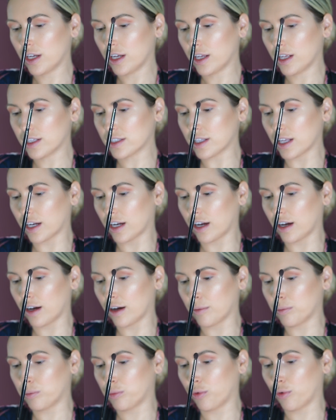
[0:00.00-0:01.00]
It's like
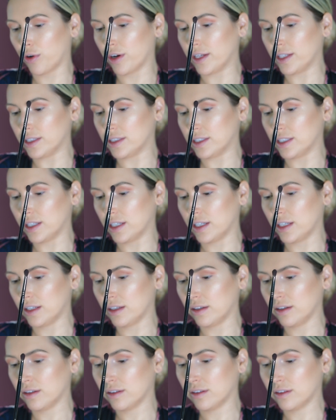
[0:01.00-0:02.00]
a
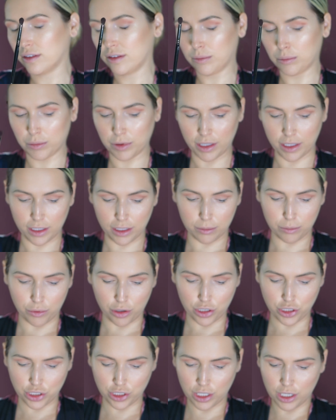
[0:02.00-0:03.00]
pointy blending
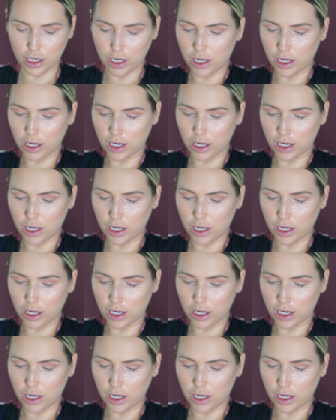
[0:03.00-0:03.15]
brush.